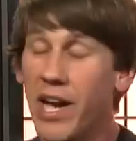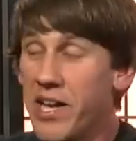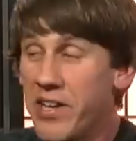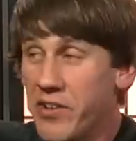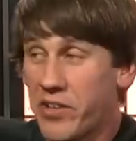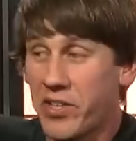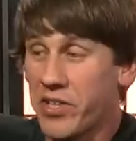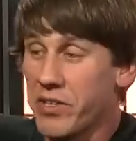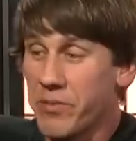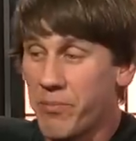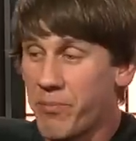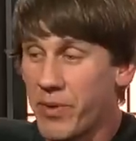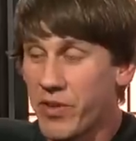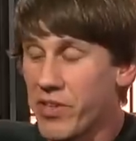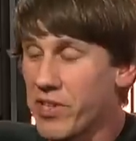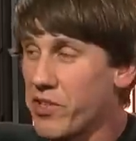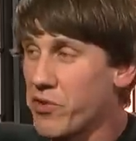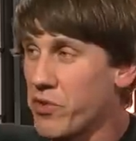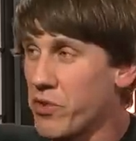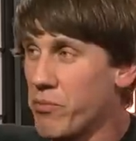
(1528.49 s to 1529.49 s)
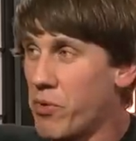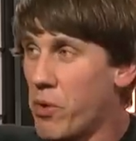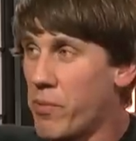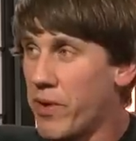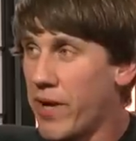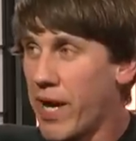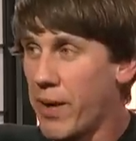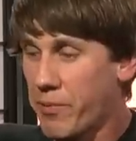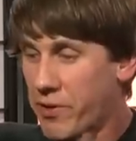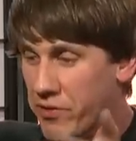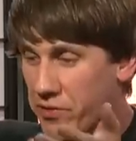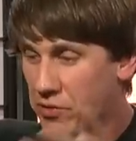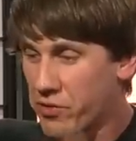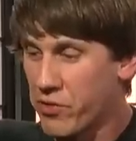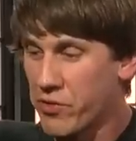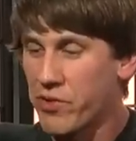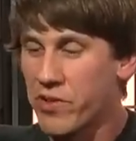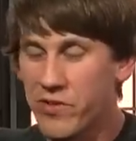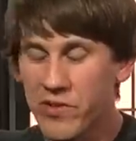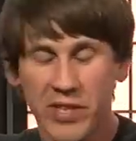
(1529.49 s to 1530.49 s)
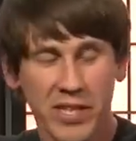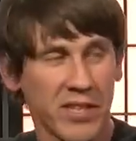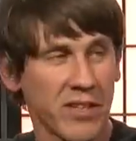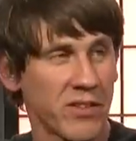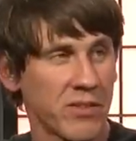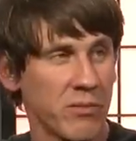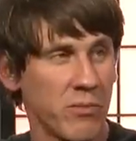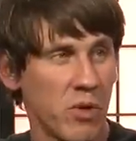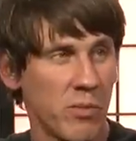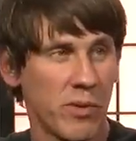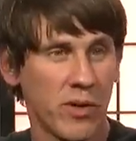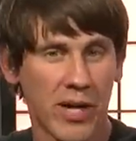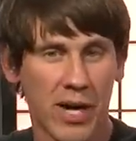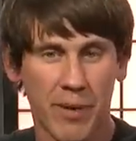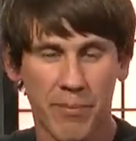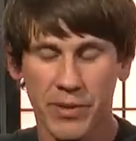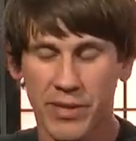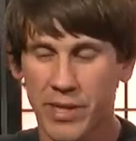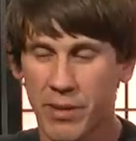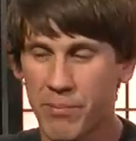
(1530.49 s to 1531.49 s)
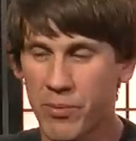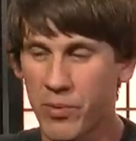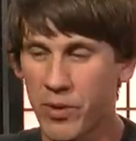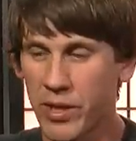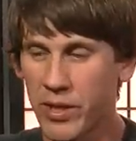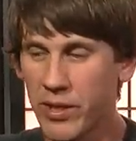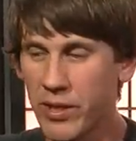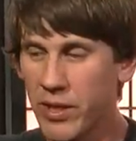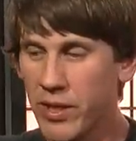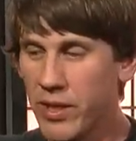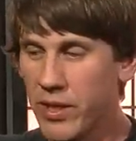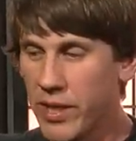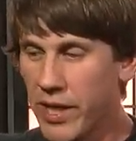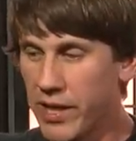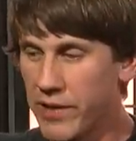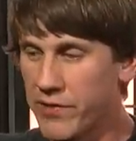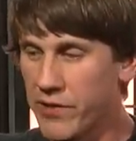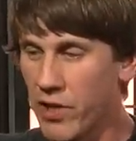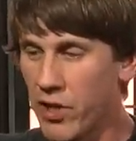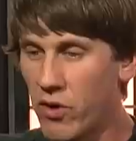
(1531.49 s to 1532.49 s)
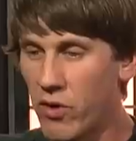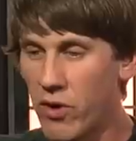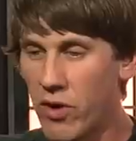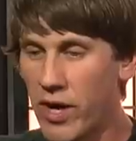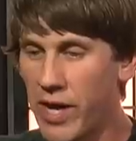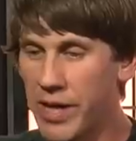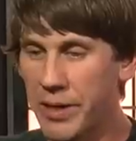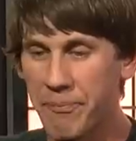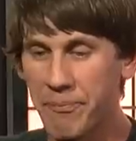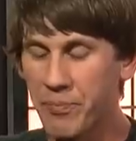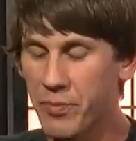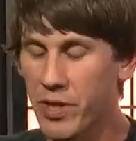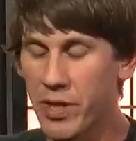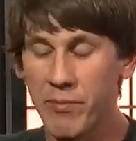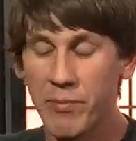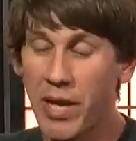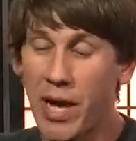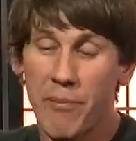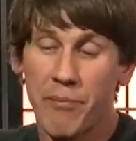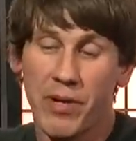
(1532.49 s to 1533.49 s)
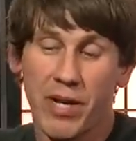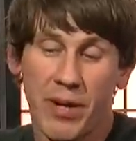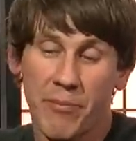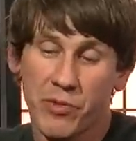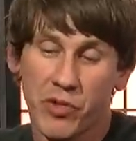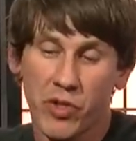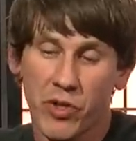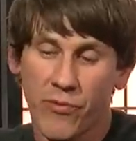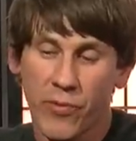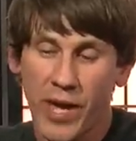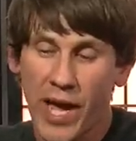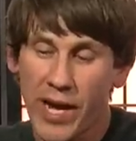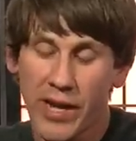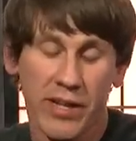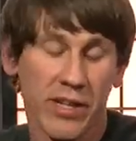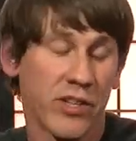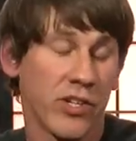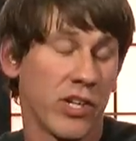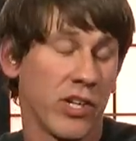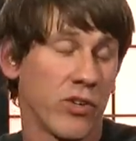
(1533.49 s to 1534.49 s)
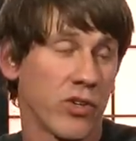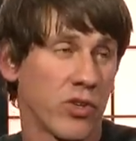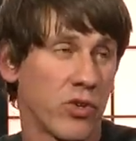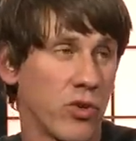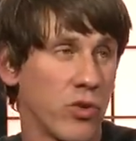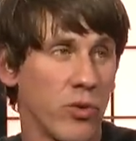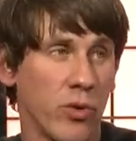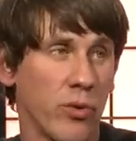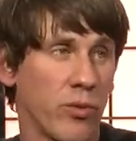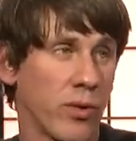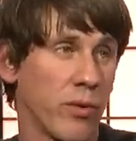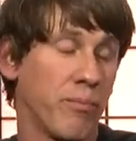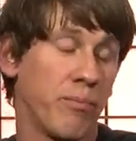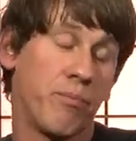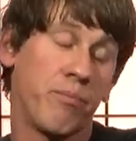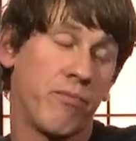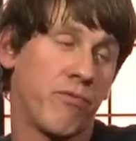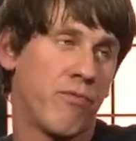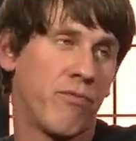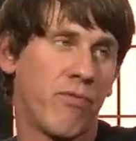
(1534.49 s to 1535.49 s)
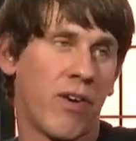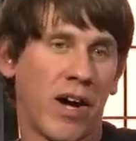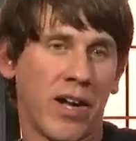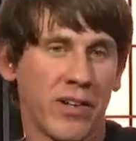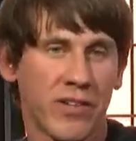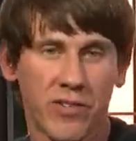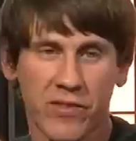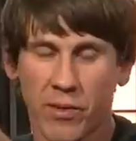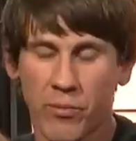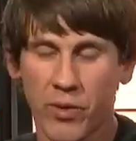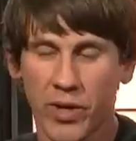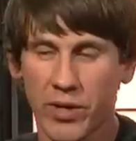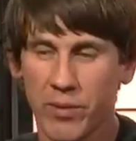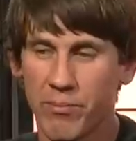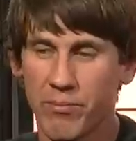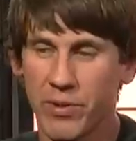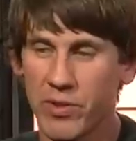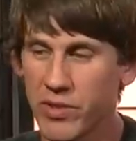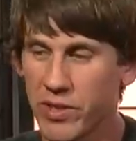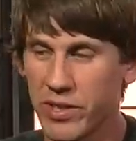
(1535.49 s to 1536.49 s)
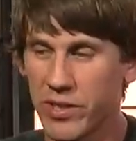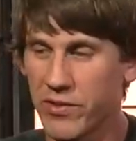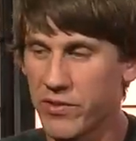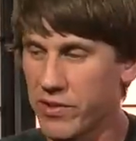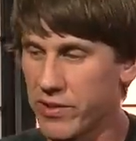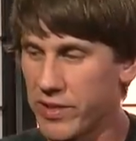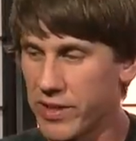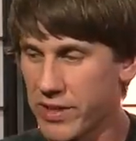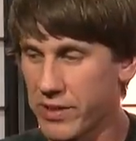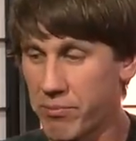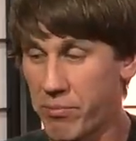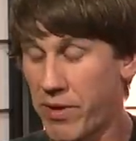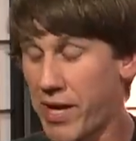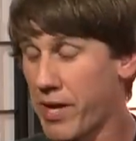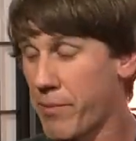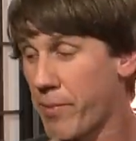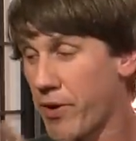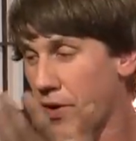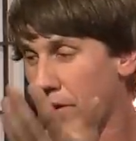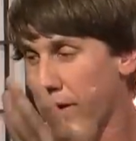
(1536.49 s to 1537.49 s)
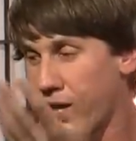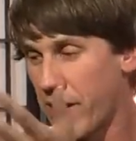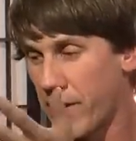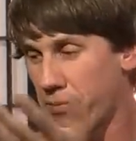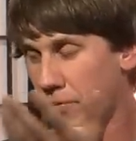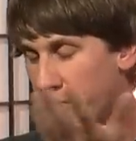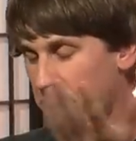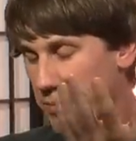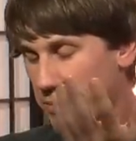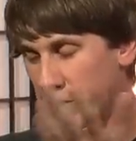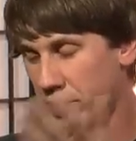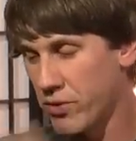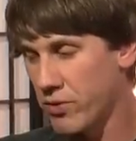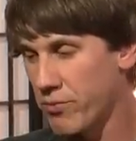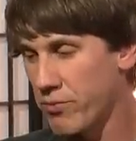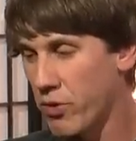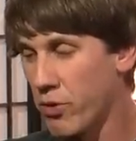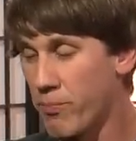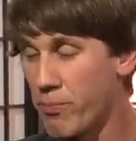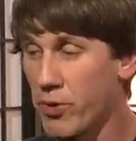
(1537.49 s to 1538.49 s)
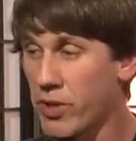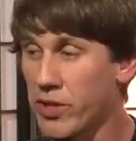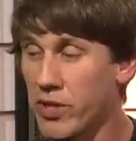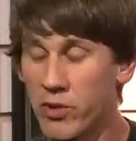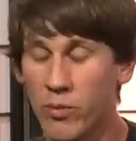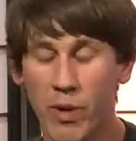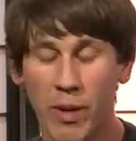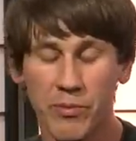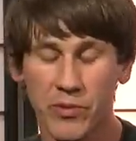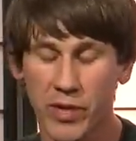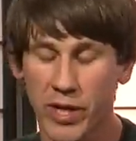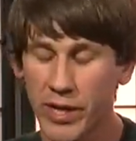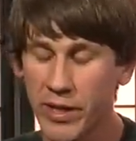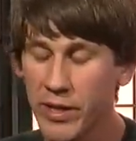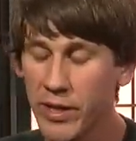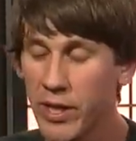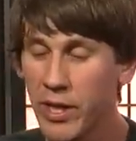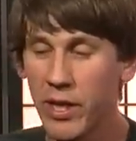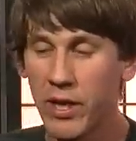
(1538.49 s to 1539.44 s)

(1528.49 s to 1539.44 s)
and you couldn't build it into a mobile app because there was no such thing as a mobile app at that point. And so, like, I mean, I'm, I'm sure if we had another year at Google, we would have find some way to build it into like a BlackBerry app or something, or, or put it on the website.